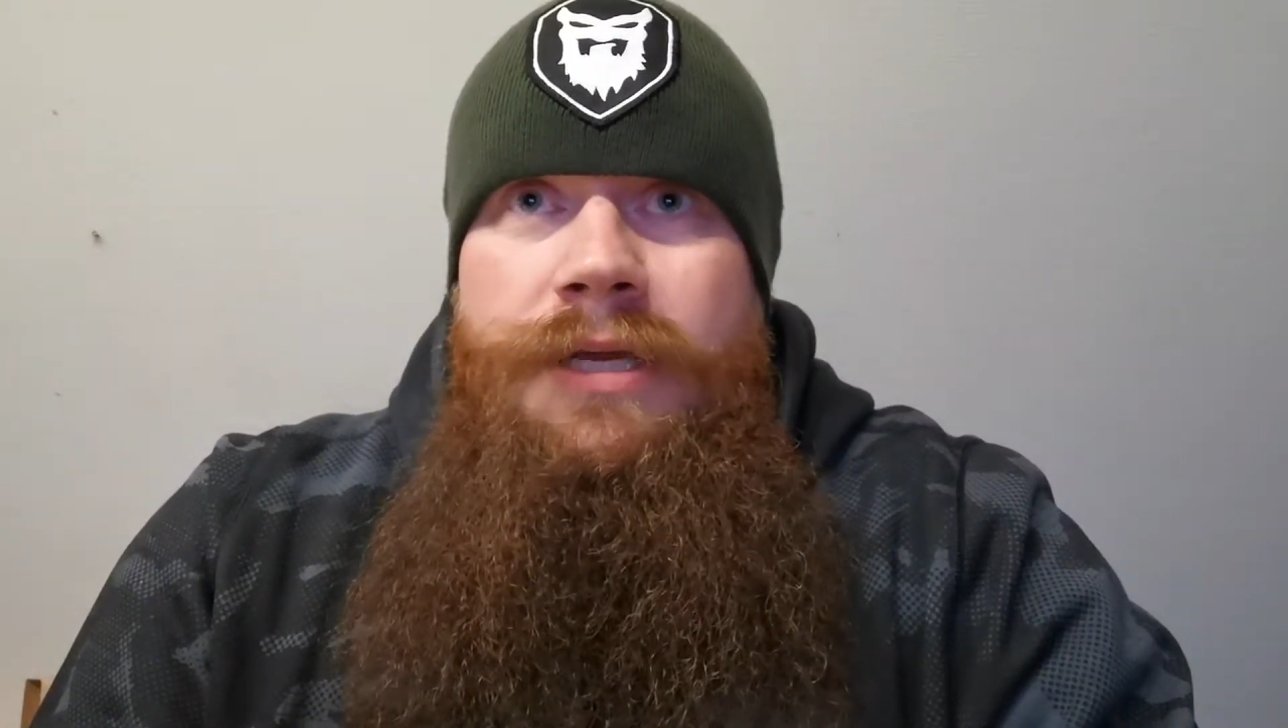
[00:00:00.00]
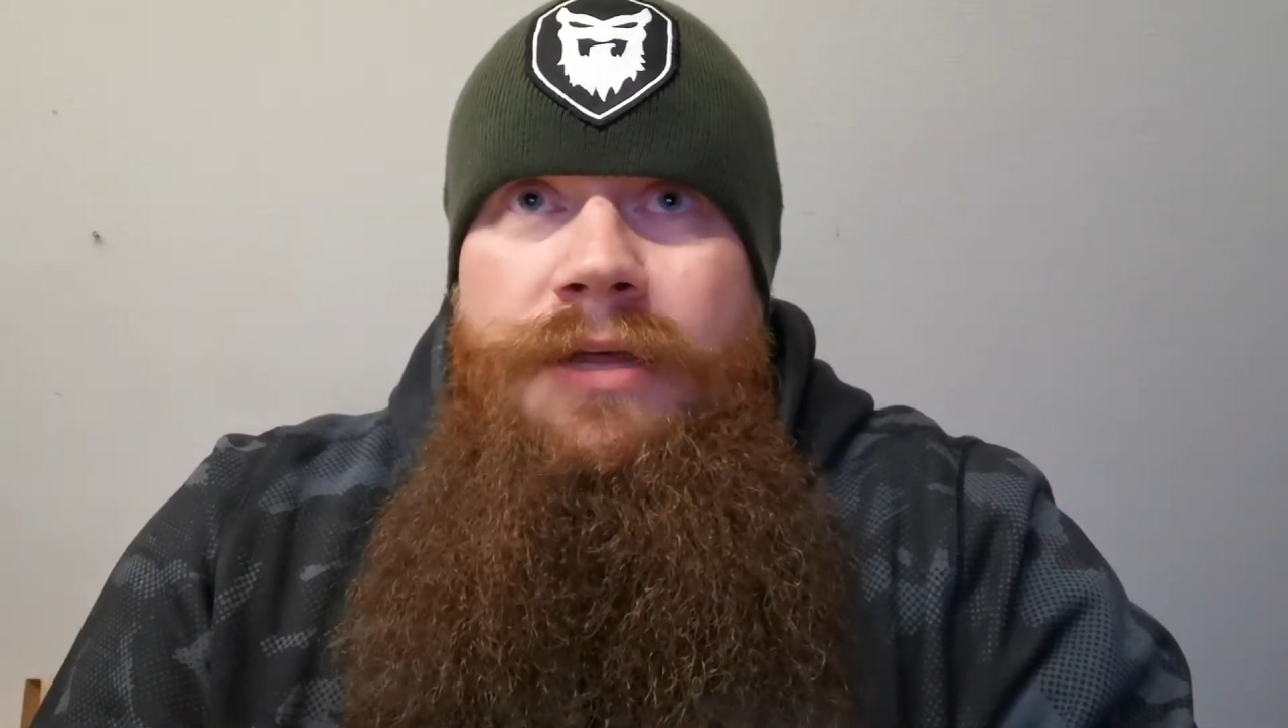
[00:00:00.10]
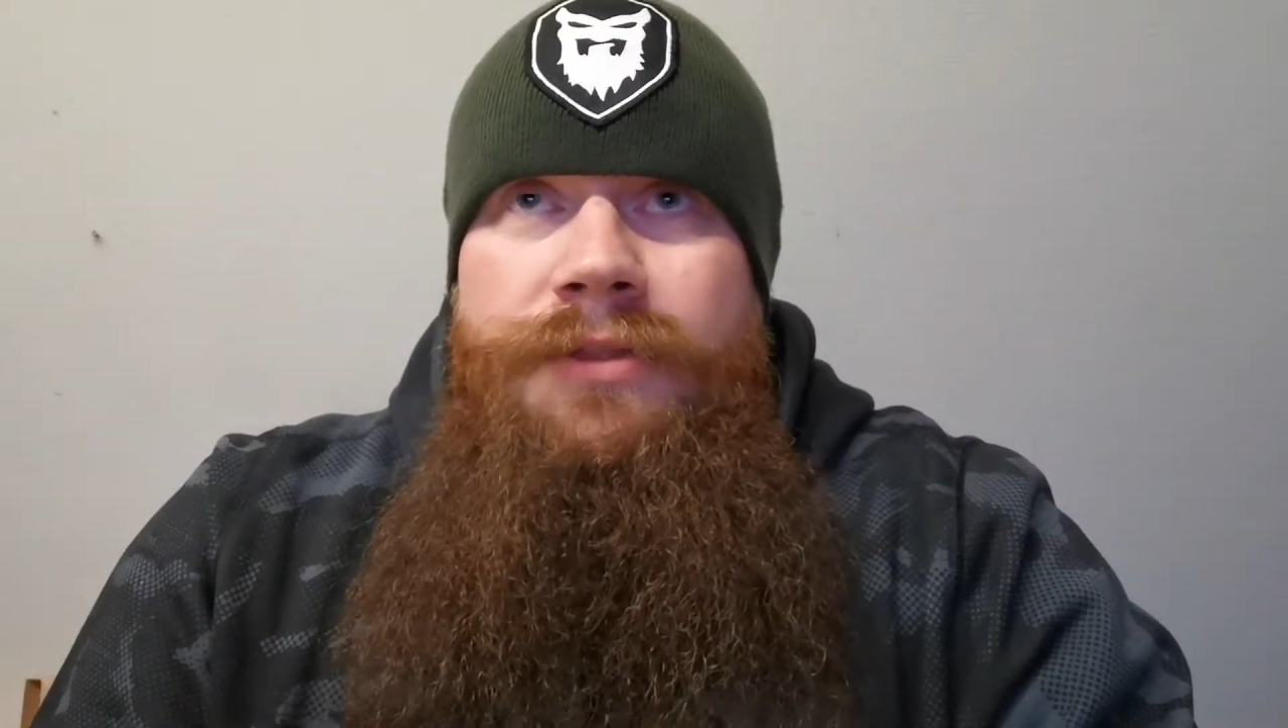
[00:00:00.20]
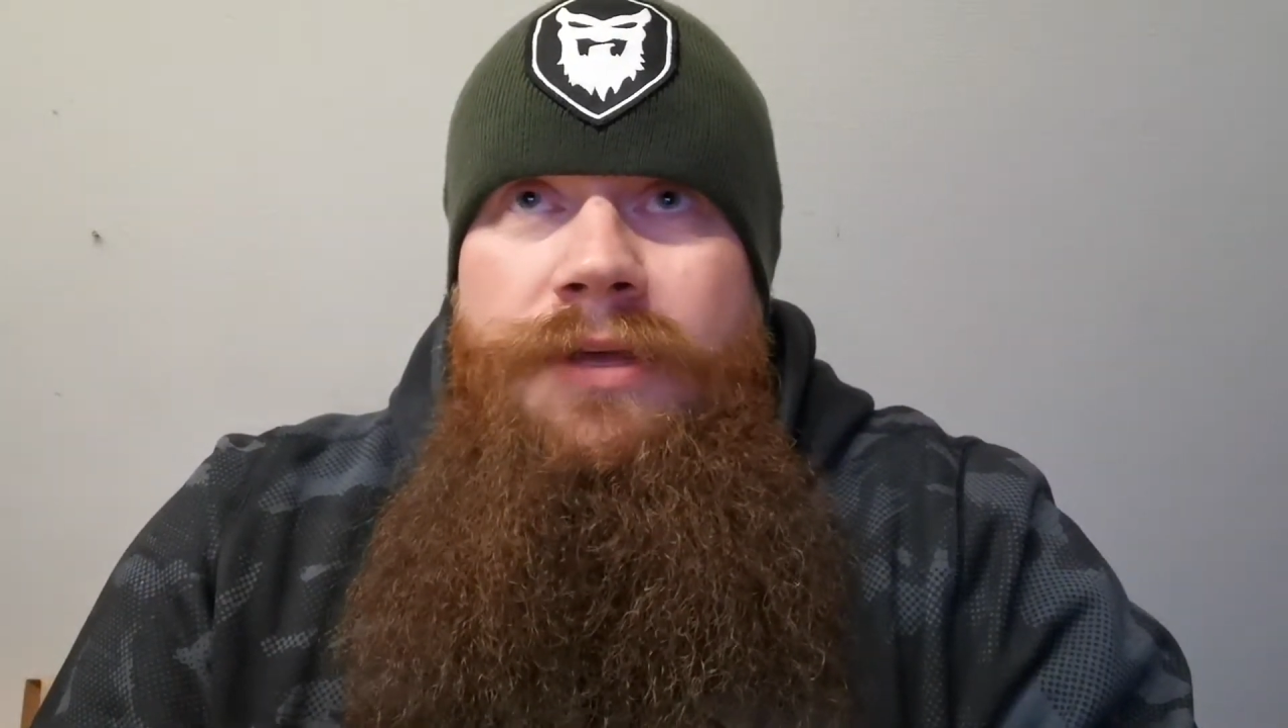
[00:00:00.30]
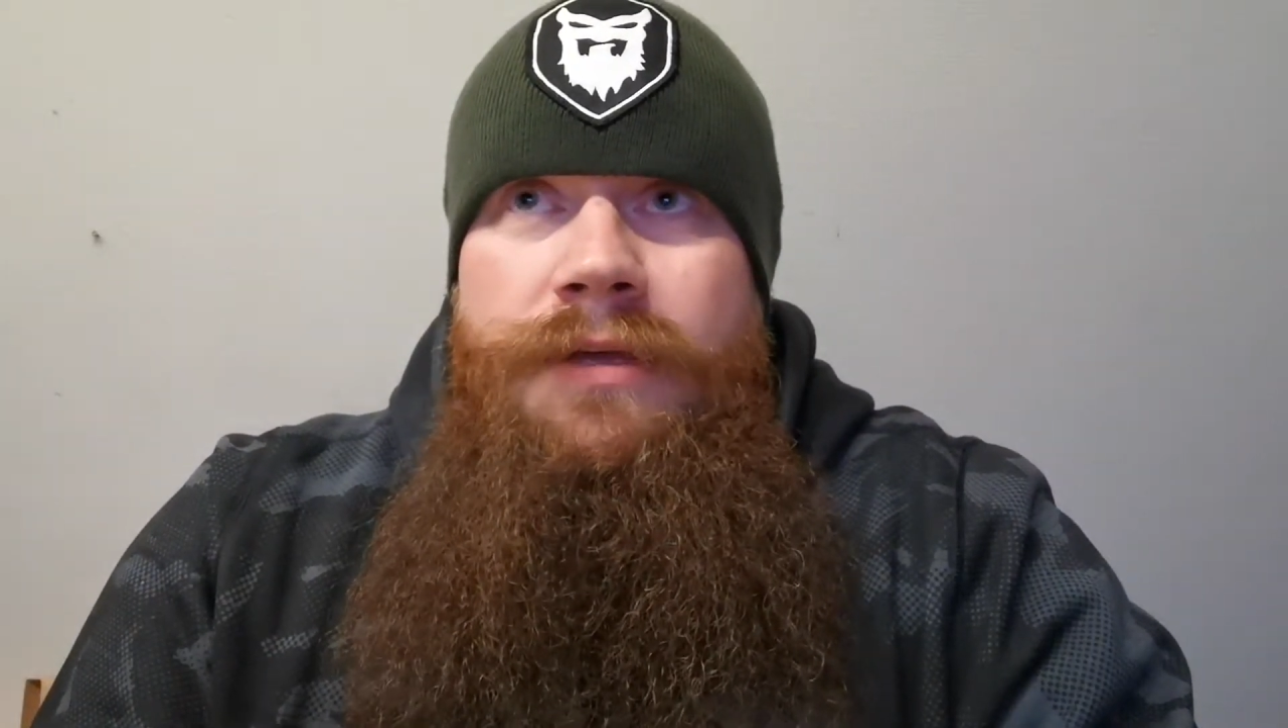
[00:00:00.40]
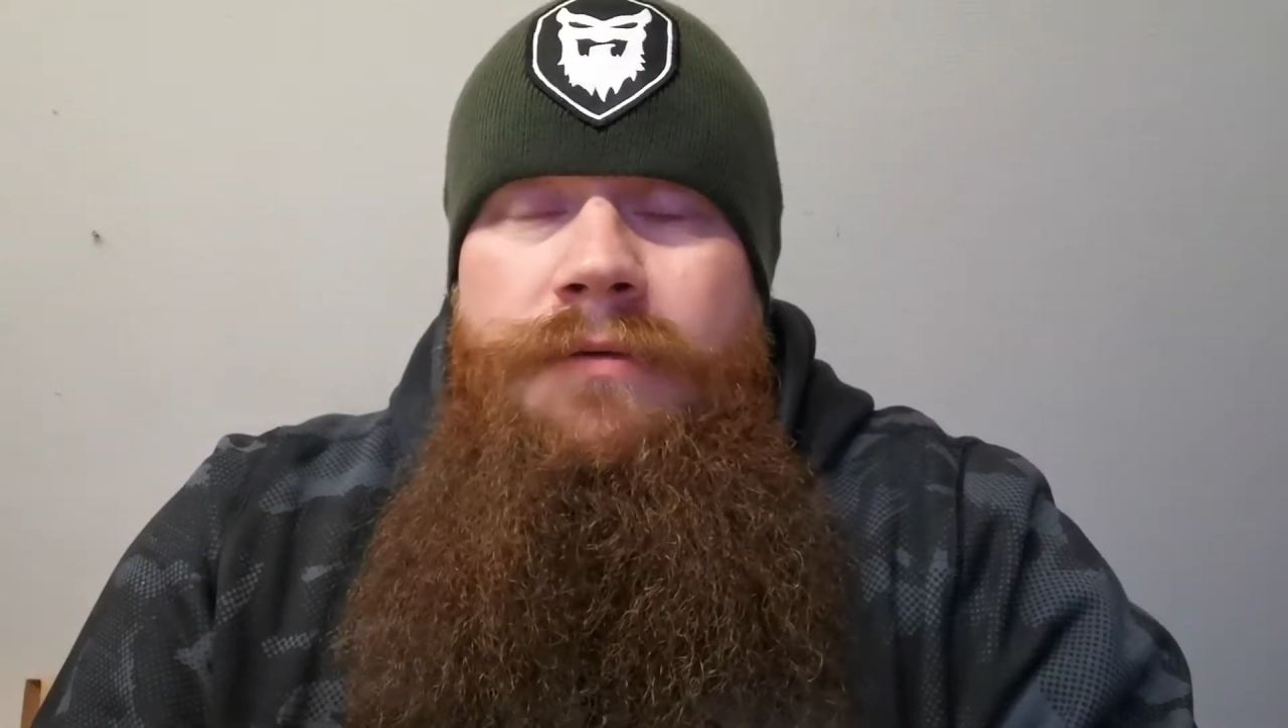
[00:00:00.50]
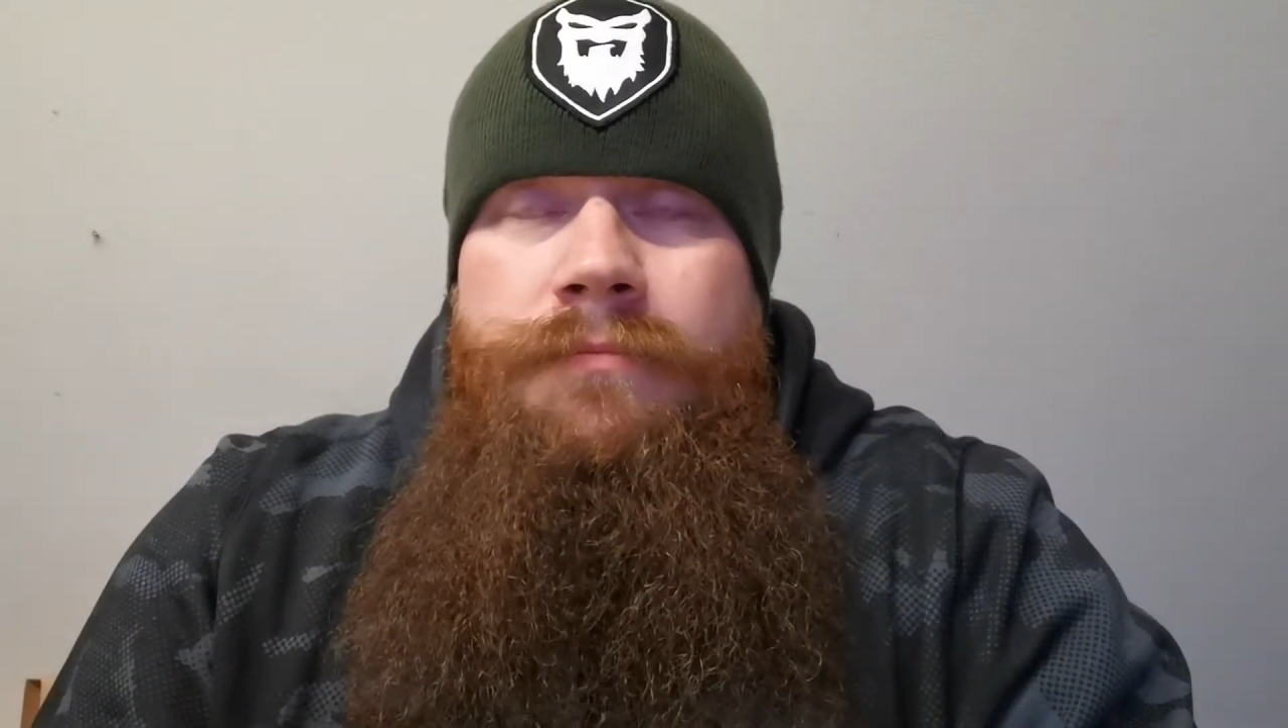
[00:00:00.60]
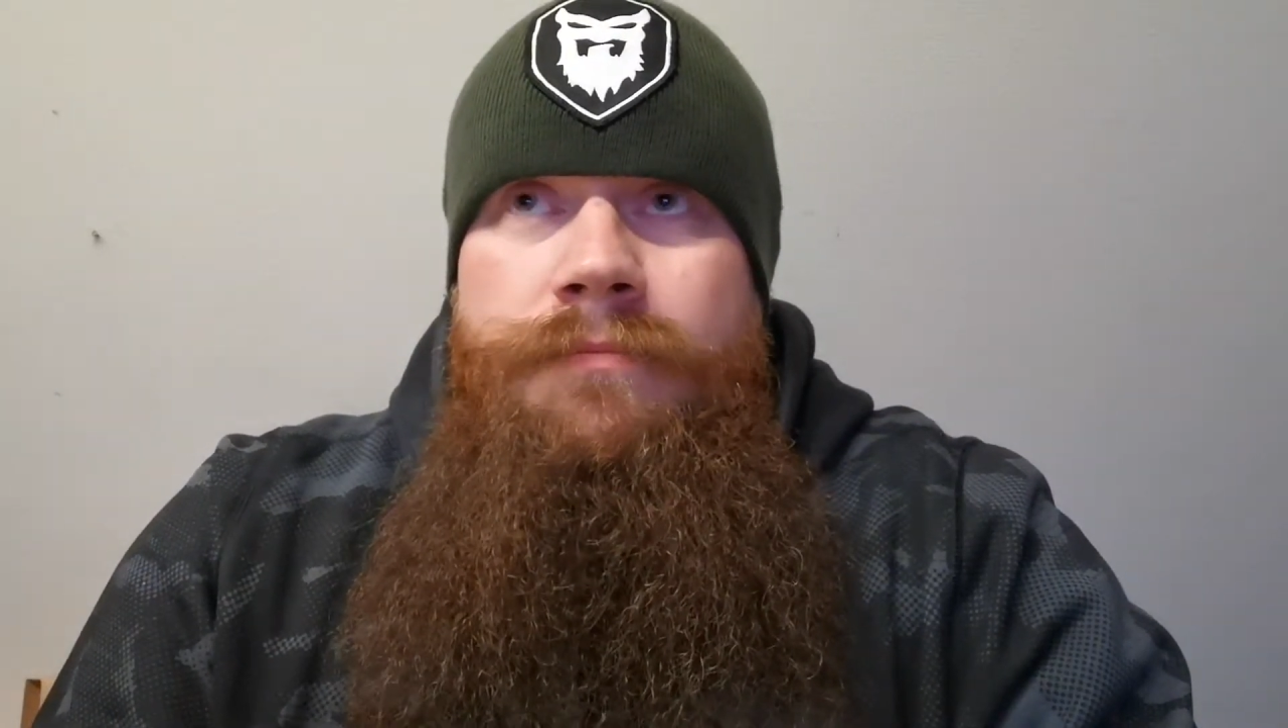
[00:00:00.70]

nothing